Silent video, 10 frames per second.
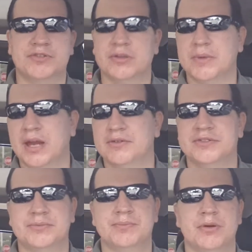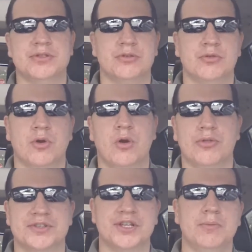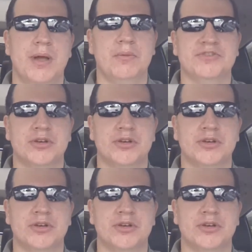some kind of personal growth or self-help